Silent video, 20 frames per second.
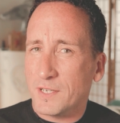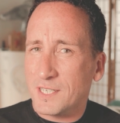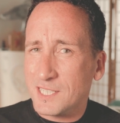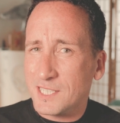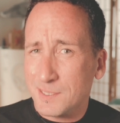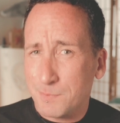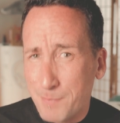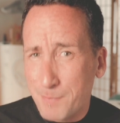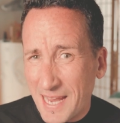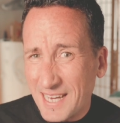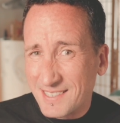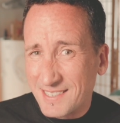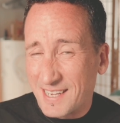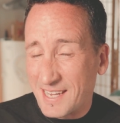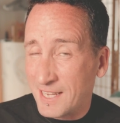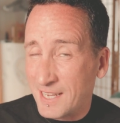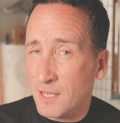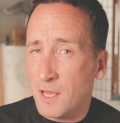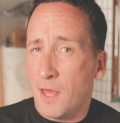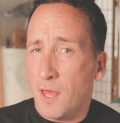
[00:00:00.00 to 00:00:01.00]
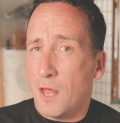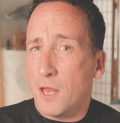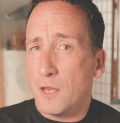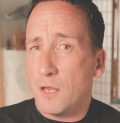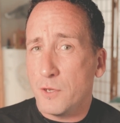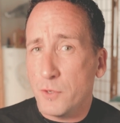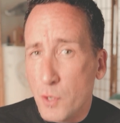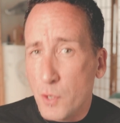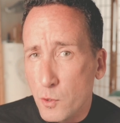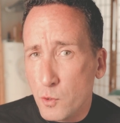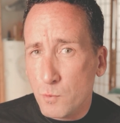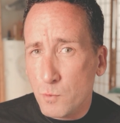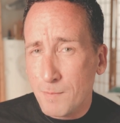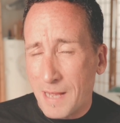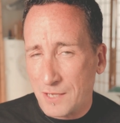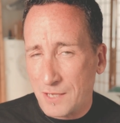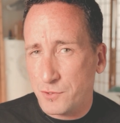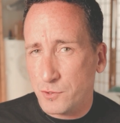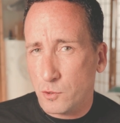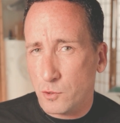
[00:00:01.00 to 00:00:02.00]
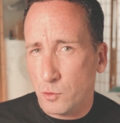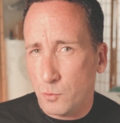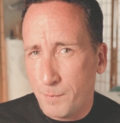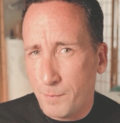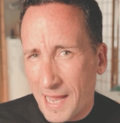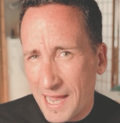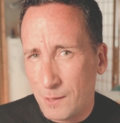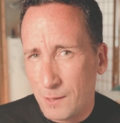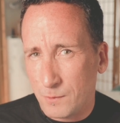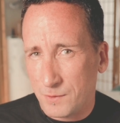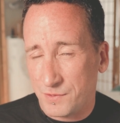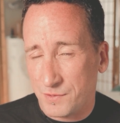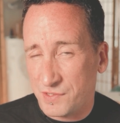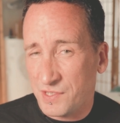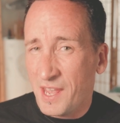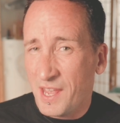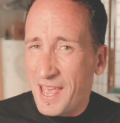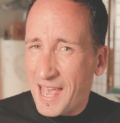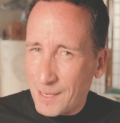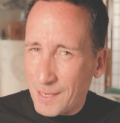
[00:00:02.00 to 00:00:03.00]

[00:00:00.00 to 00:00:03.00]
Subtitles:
expecting no magical powers,